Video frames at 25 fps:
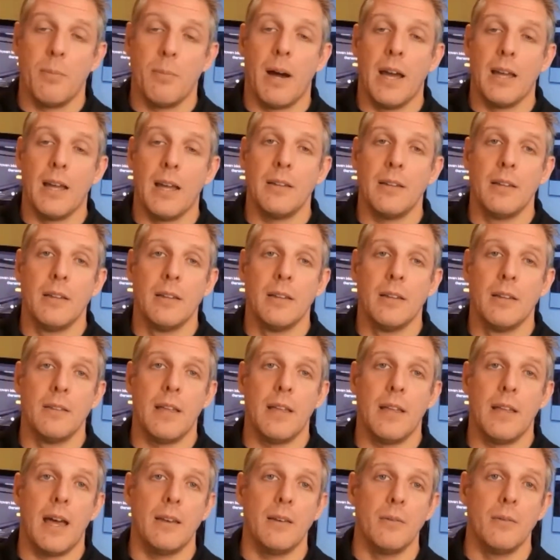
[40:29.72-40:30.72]
in mind
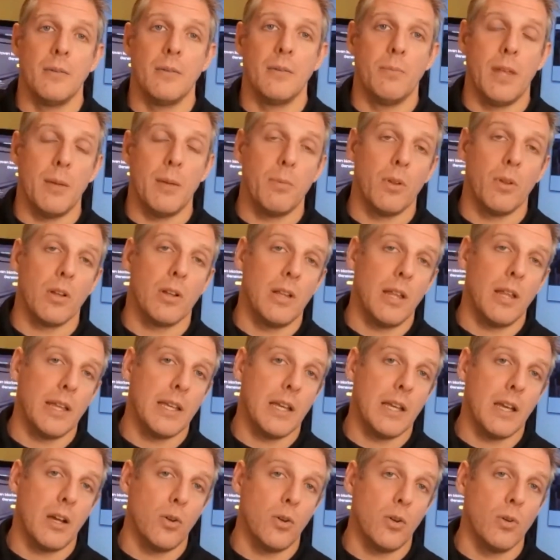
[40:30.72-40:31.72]
that people are
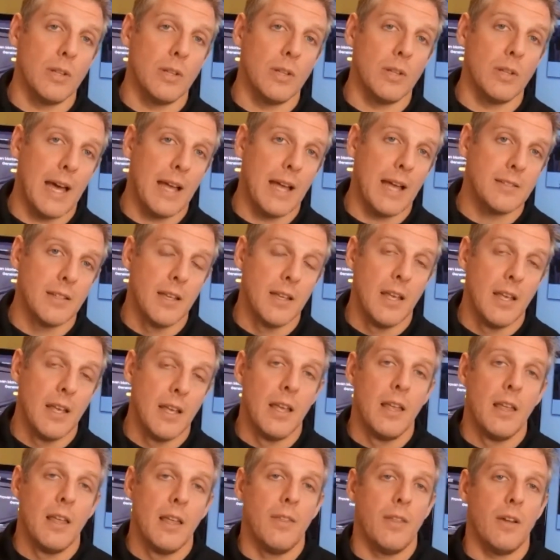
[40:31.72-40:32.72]
clicking on Google Ads.
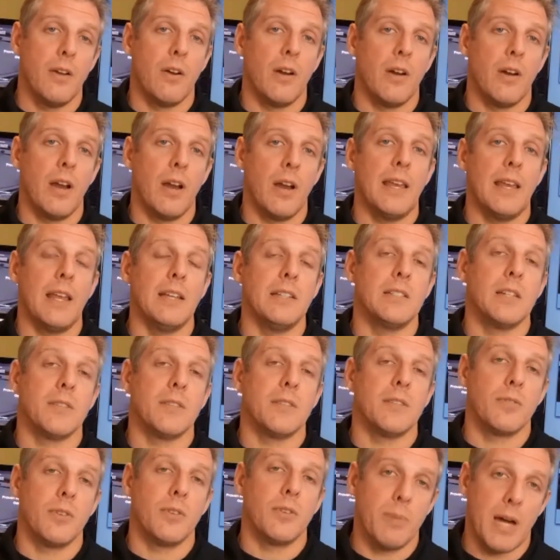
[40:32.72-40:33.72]
They're in a
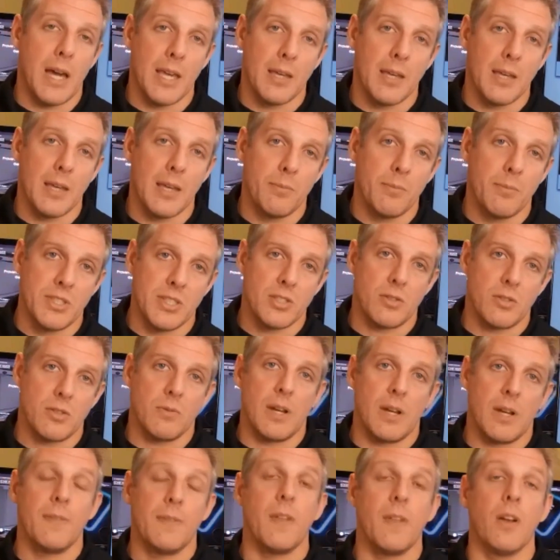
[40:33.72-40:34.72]
different buying position,
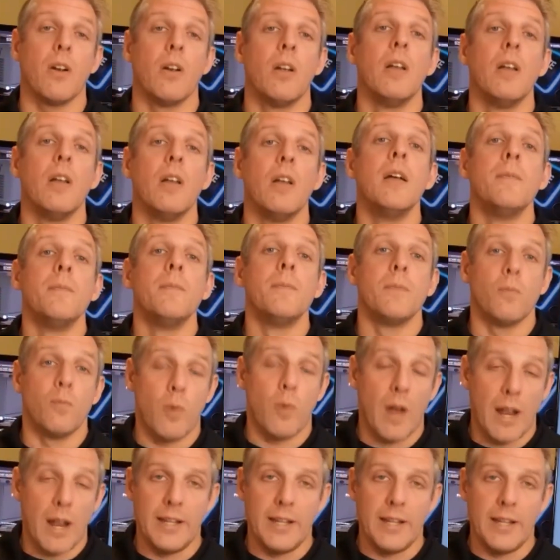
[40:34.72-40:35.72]
right? They're
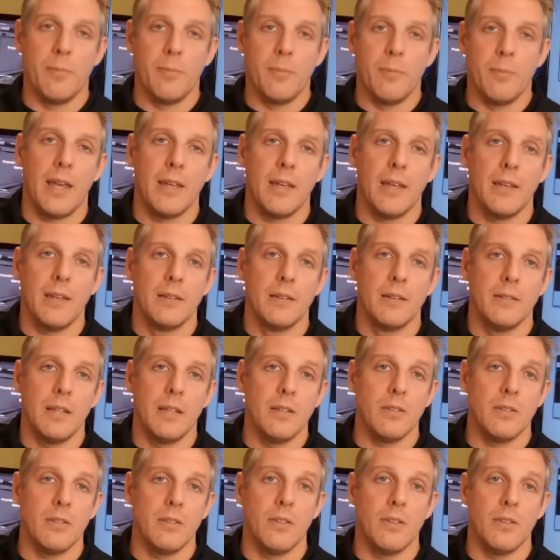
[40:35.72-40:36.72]
ready to buy.
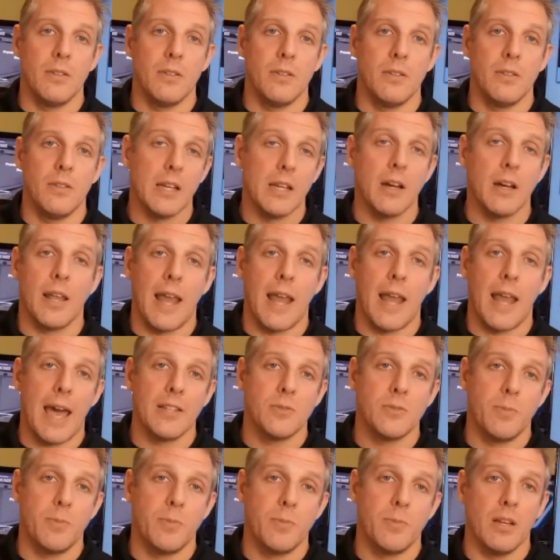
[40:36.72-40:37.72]
They're clicking on
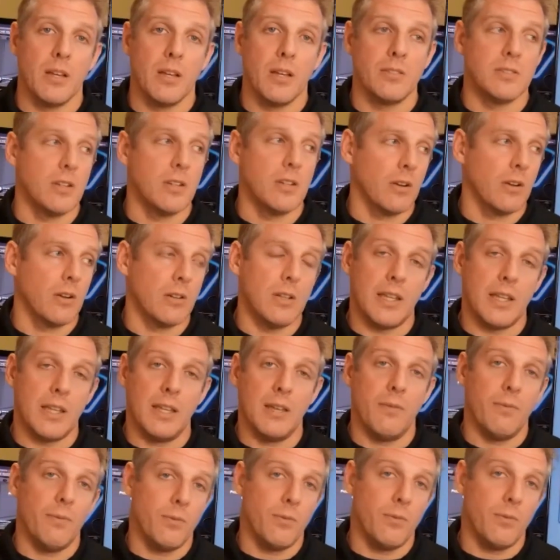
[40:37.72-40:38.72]
ads because they're
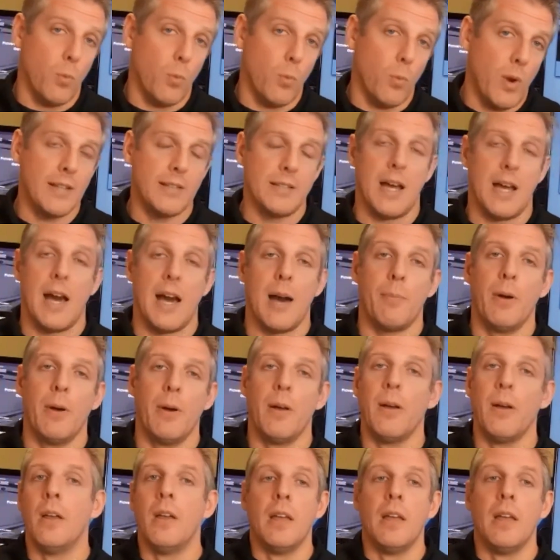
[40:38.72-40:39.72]
clicking the way
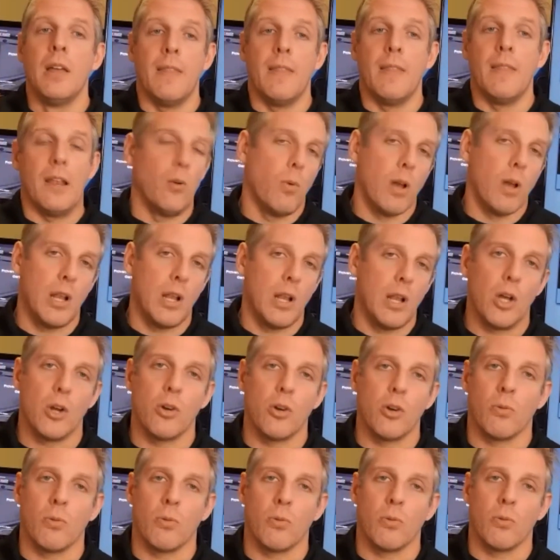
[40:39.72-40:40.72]
top. They don't want to
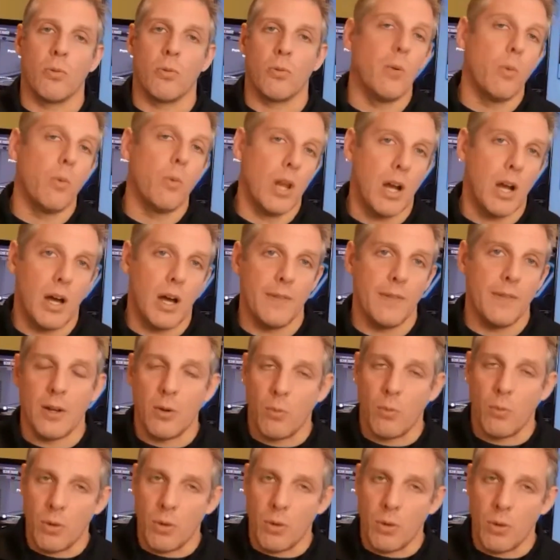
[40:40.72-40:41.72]
look around. They don't want to hunt. They
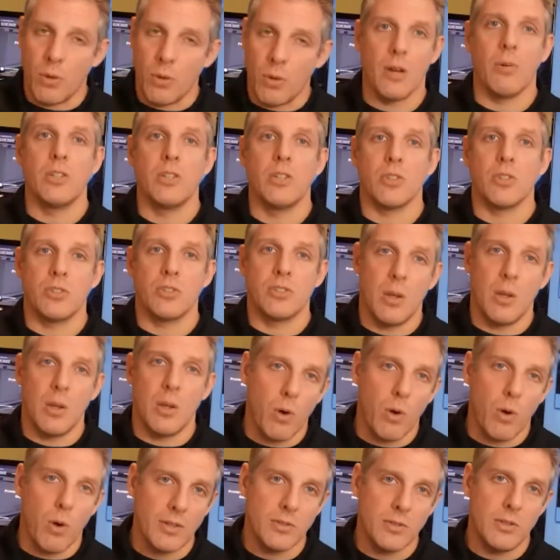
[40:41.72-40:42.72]
don't want to do their research. They
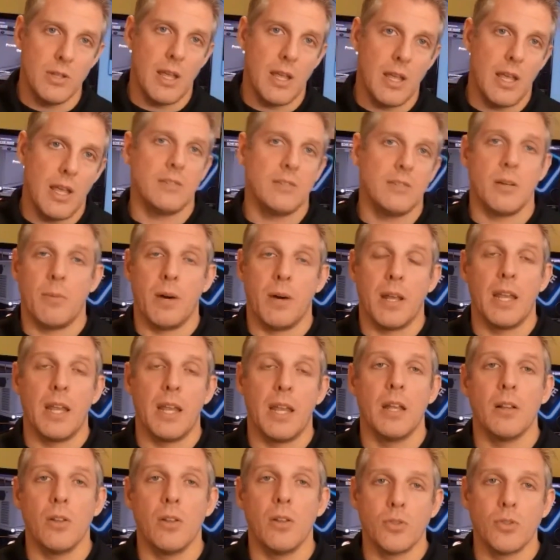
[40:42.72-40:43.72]
want
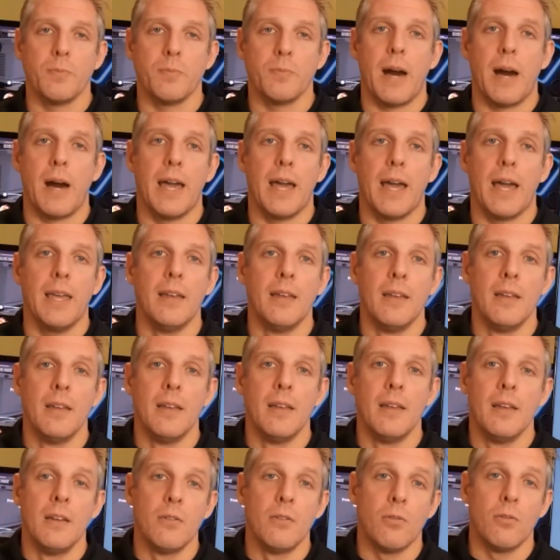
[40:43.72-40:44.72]
somebody close by
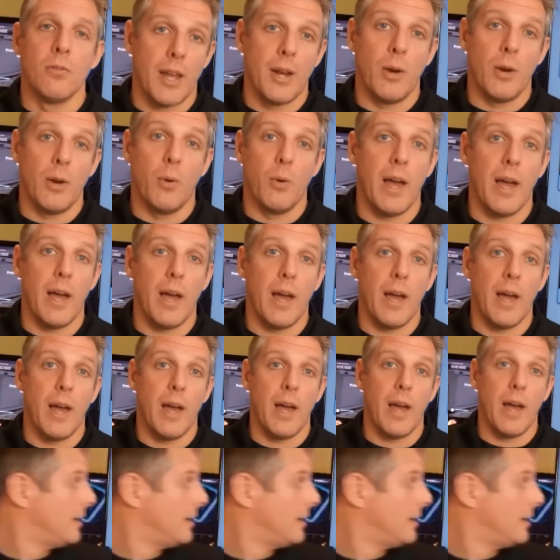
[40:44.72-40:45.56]
right away.